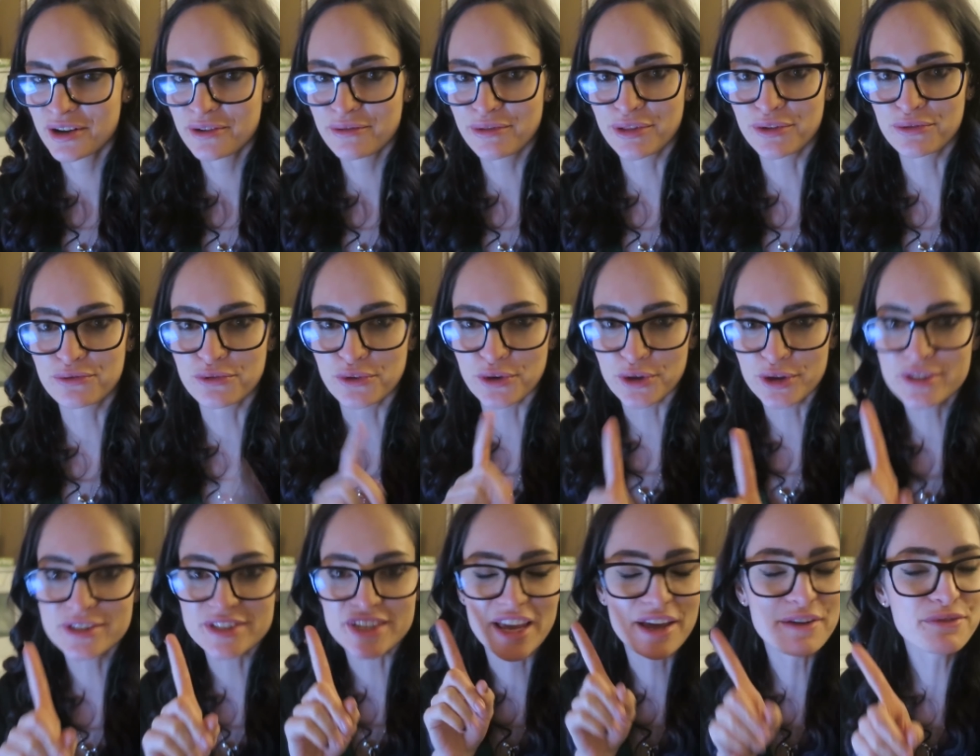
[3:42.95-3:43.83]
for the
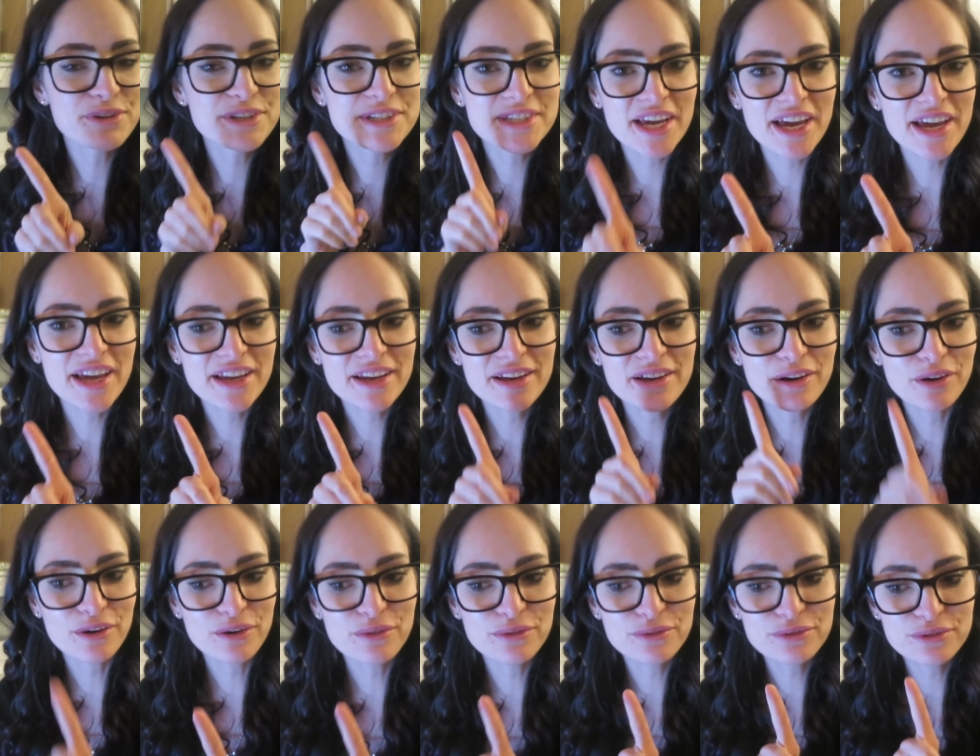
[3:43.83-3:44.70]
first ever day
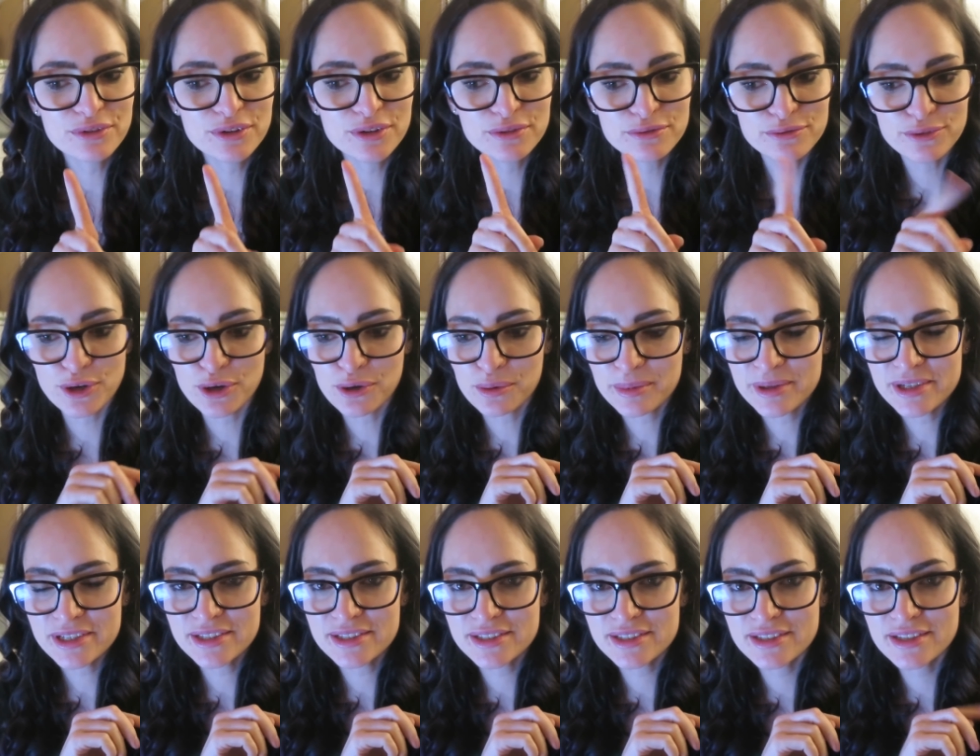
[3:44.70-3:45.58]
of
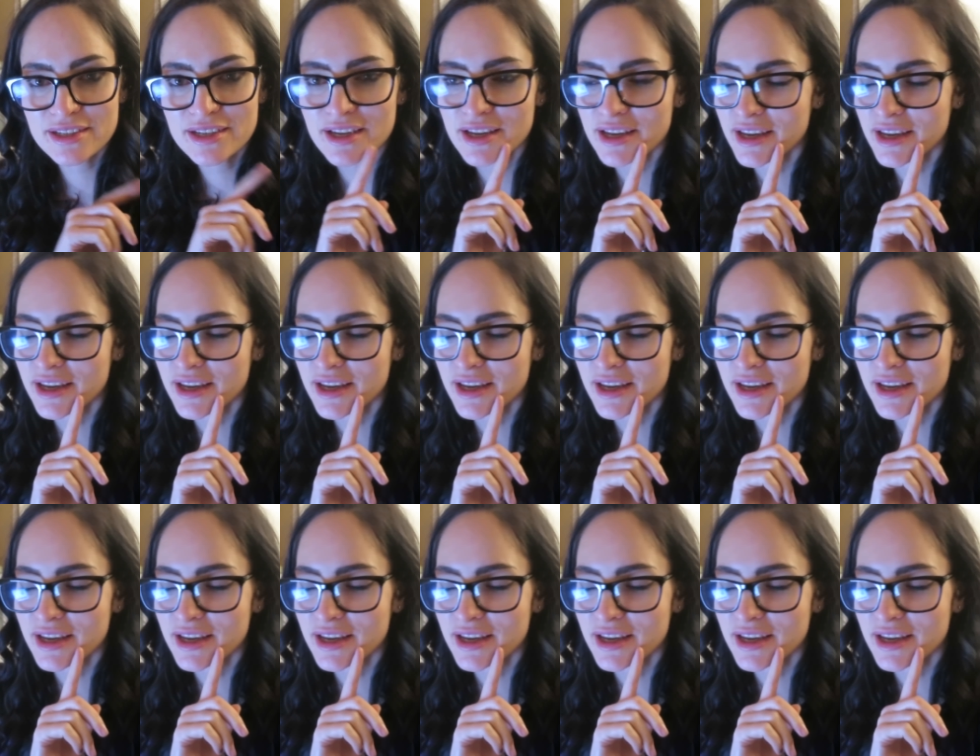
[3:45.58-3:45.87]
Vlogmas.